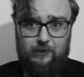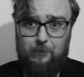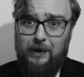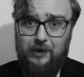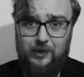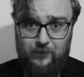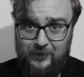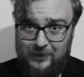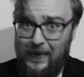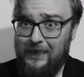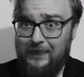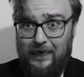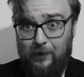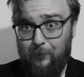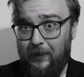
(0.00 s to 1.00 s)
amount of debt
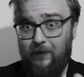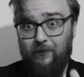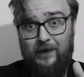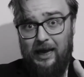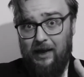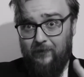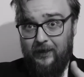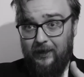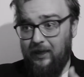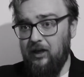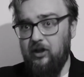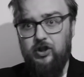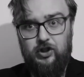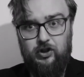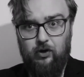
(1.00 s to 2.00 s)
I'm in for having
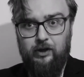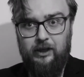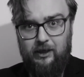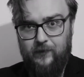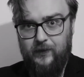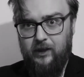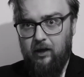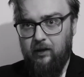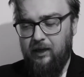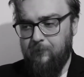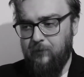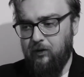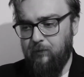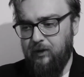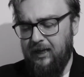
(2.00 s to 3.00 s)
studied this goddamn
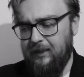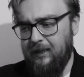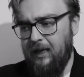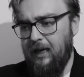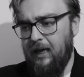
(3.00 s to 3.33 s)
subject,